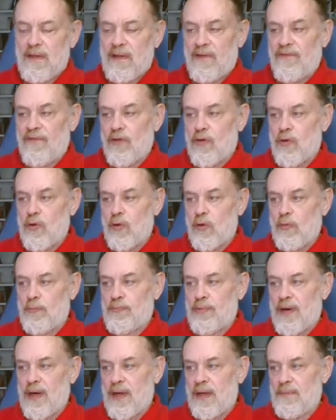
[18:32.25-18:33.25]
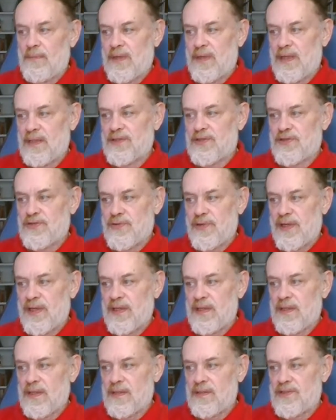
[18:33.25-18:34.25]
of the whole
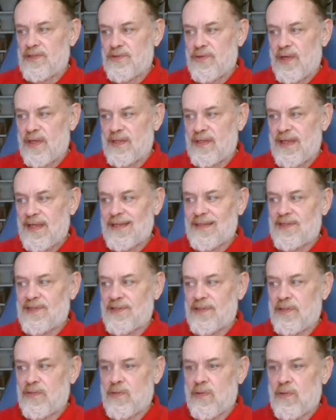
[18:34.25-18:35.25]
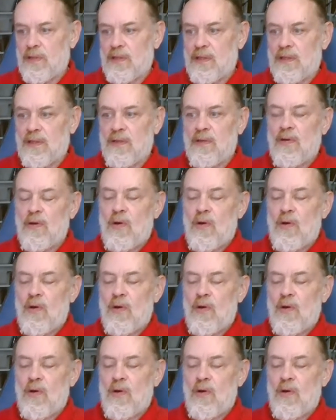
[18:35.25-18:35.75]
Premonstratensian order,